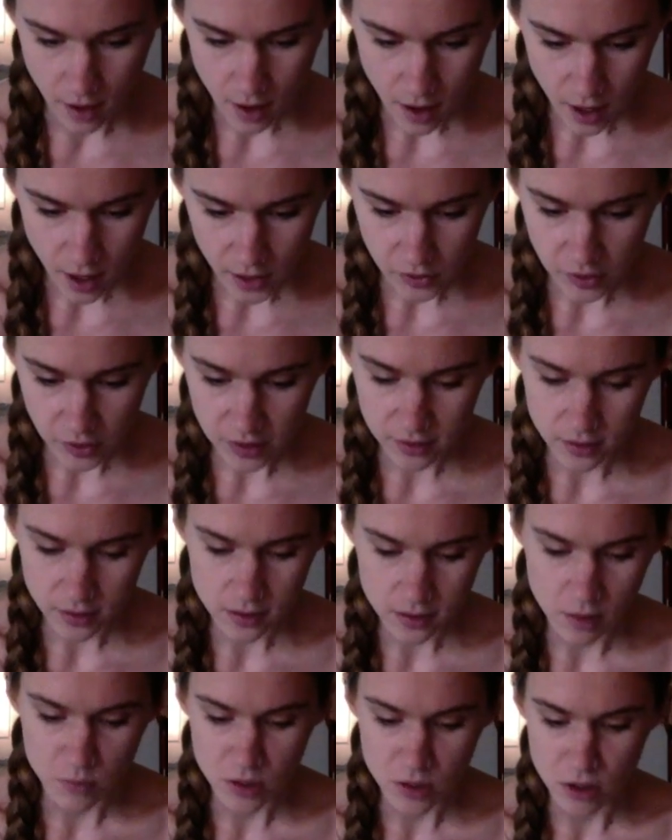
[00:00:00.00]
I think
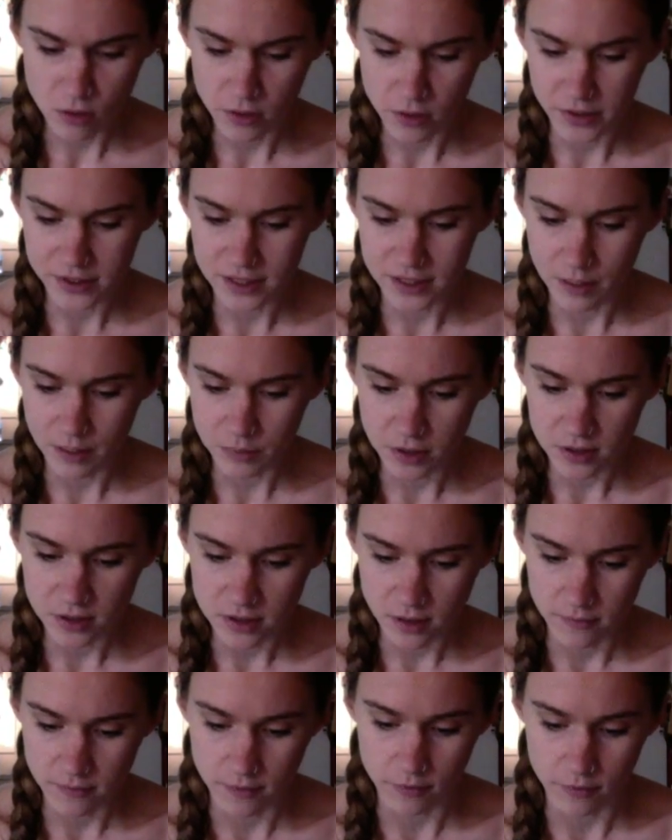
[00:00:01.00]
communal acceptance
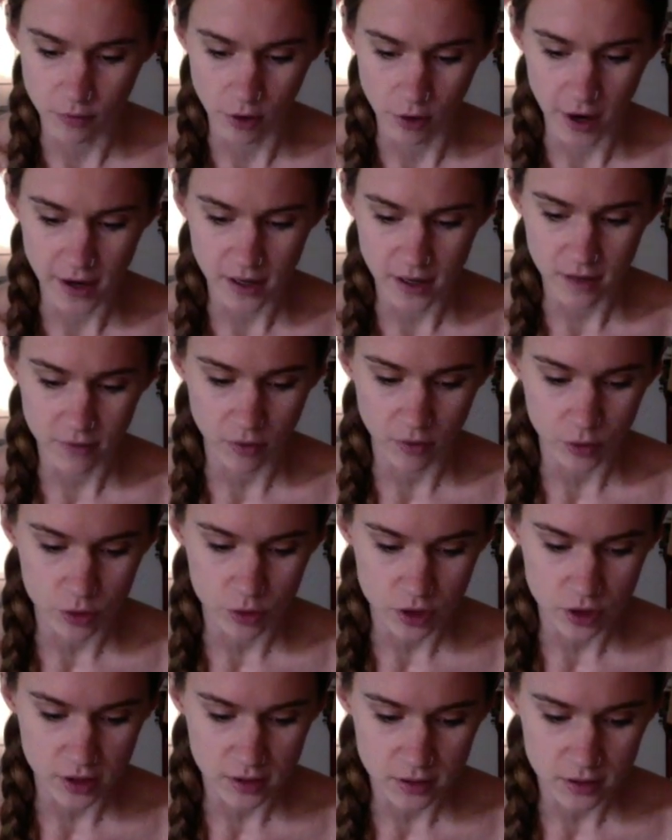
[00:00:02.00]
of a variety of
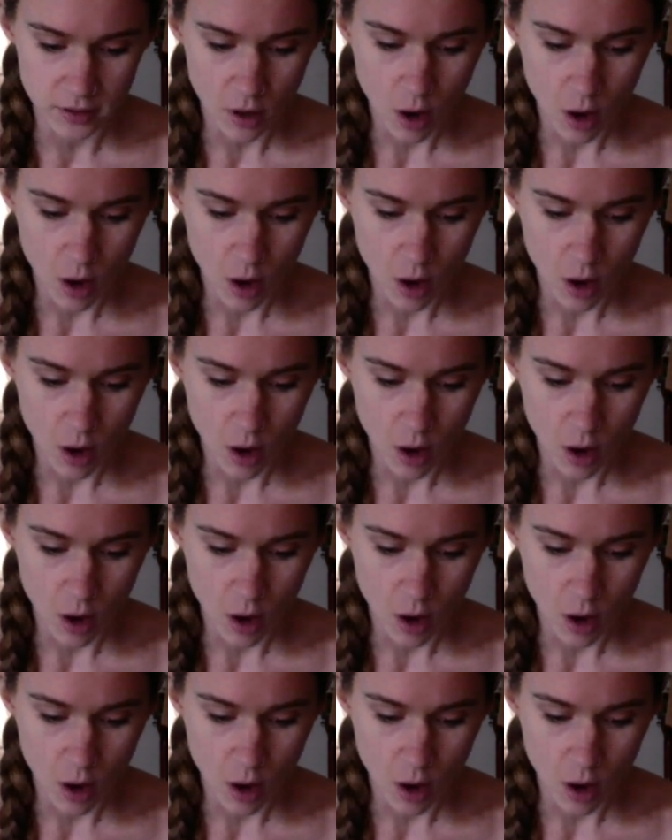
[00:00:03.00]
illusions